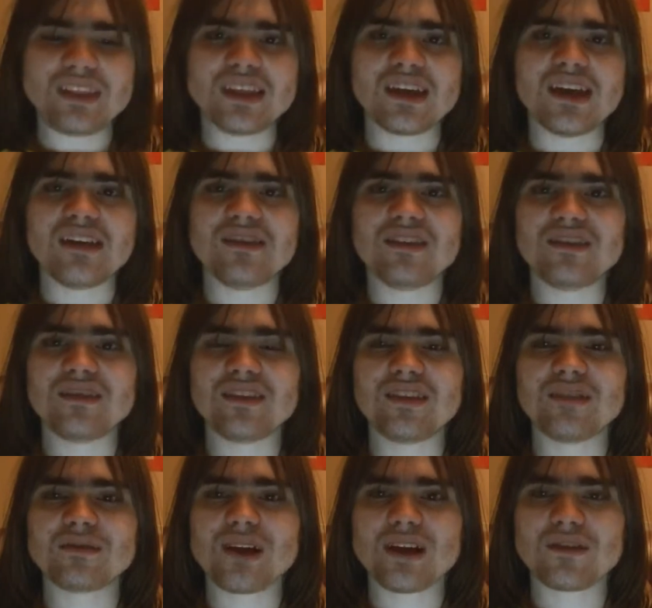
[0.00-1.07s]
And they said
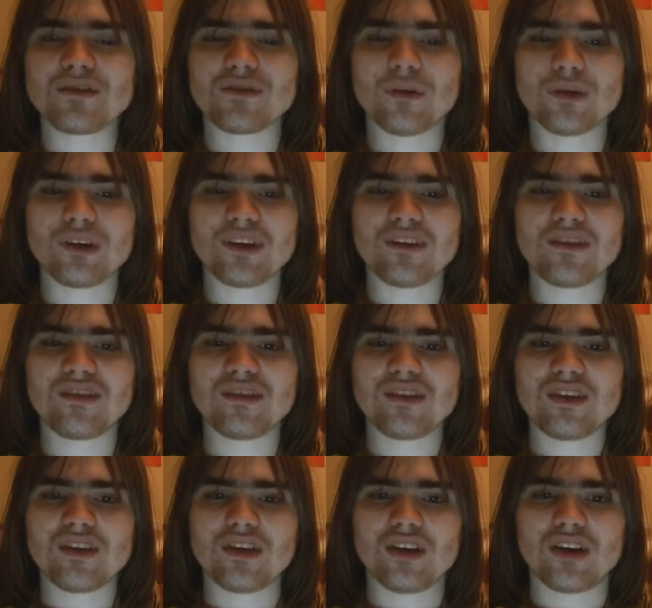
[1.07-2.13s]
they'd rather focus
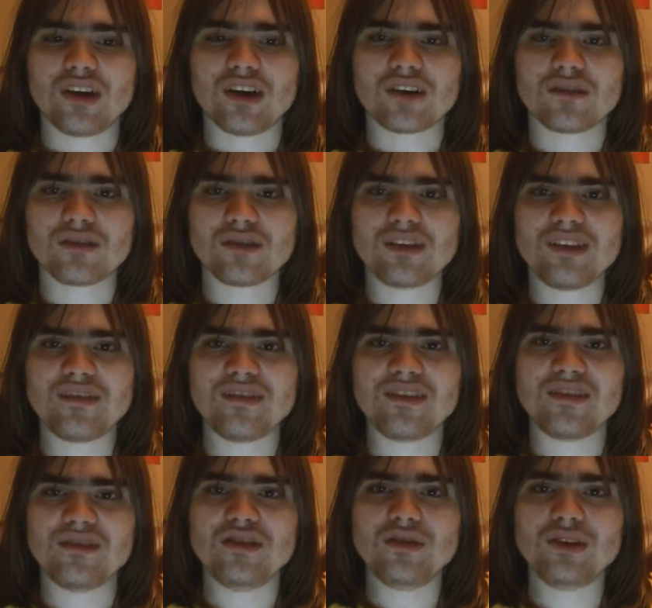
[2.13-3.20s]
on
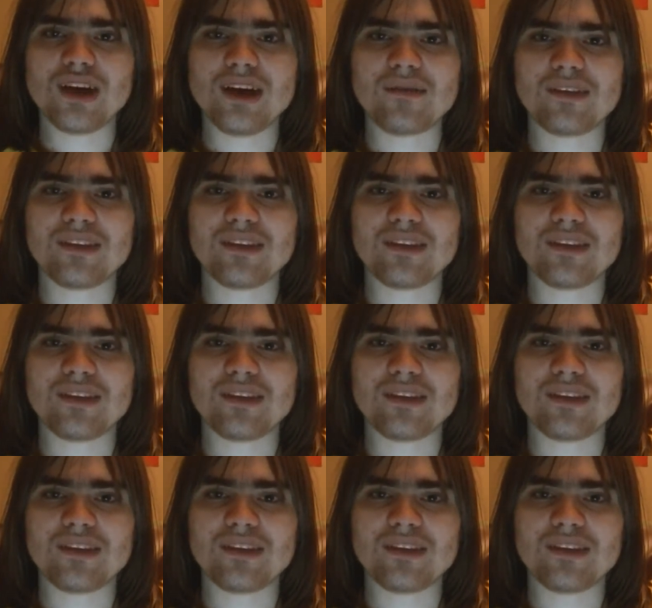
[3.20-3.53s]
releasing new games,